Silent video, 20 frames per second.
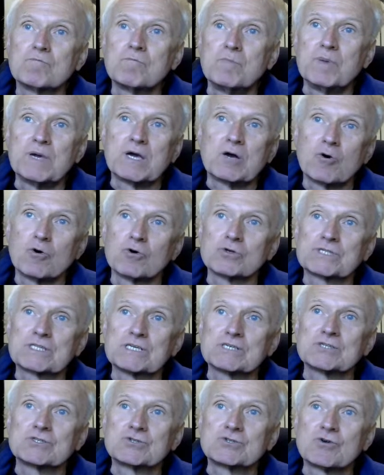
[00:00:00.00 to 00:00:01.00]
because
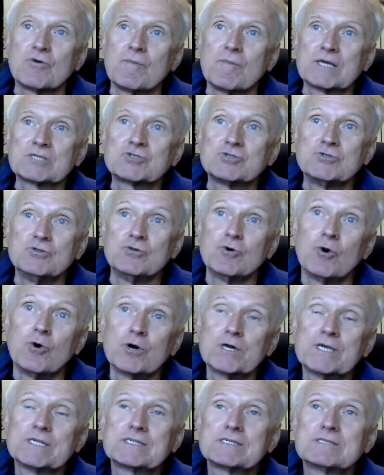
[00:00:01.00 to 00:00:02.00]
there's so much
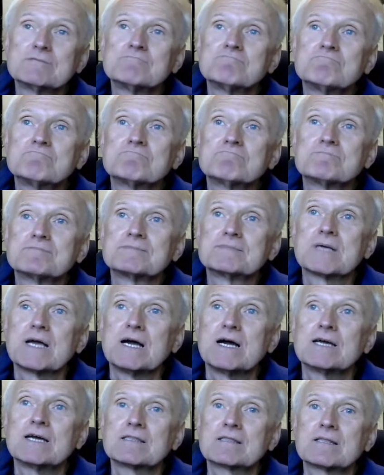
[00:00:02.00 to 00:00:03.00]
noise,
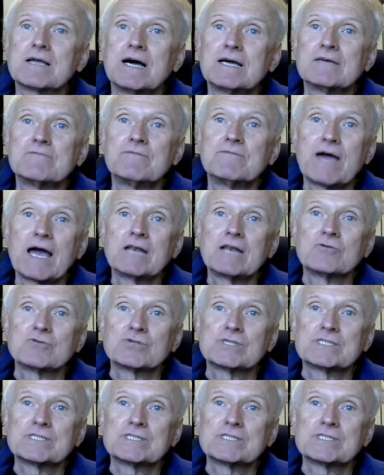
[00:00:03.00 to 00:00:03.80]
I value